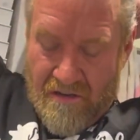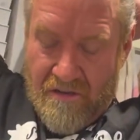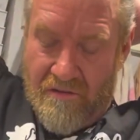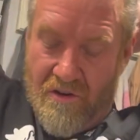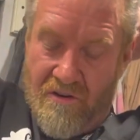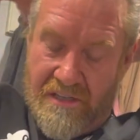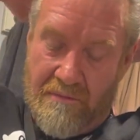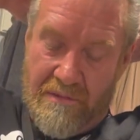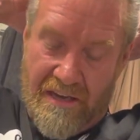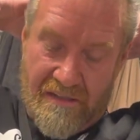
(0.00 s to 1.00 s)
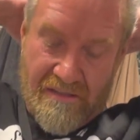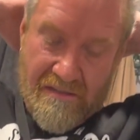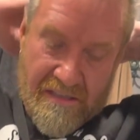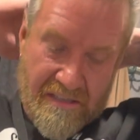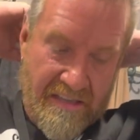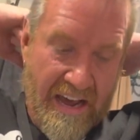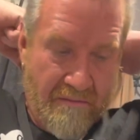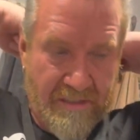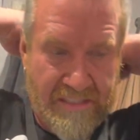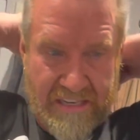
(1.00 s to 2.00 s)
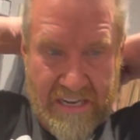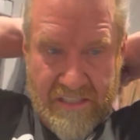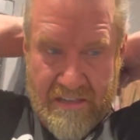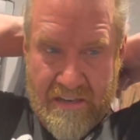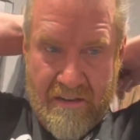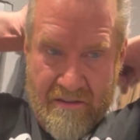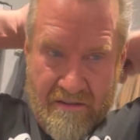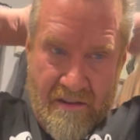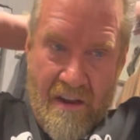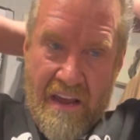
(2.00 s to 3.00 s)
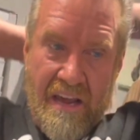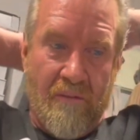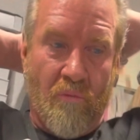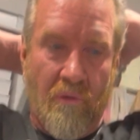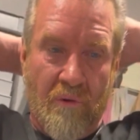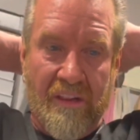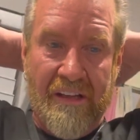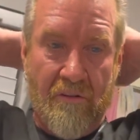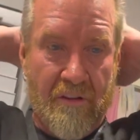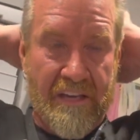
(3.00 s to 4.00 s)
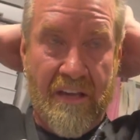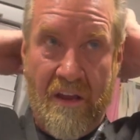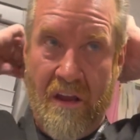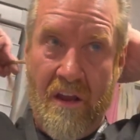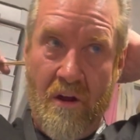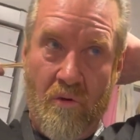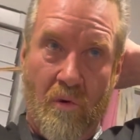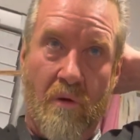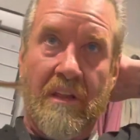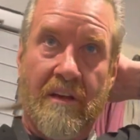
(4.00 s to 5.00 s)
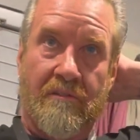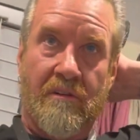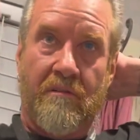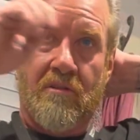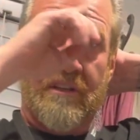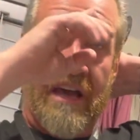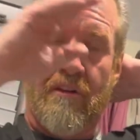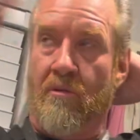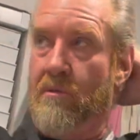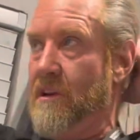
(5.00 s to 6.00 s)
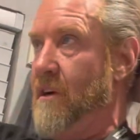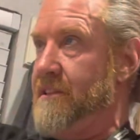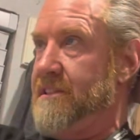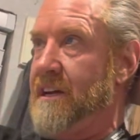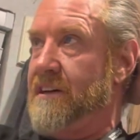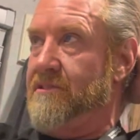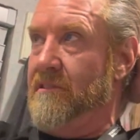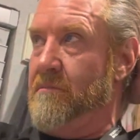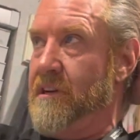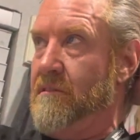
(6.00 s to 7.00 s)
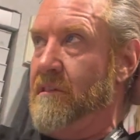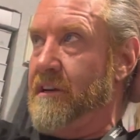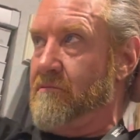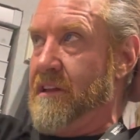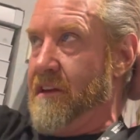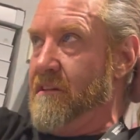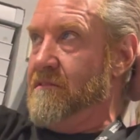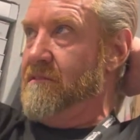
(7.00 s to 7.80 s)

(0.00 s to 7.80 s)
New Jersey because his dad had been stationed there, and we were literally where we lived and looked out the window at the Statue of Liberty, like right there.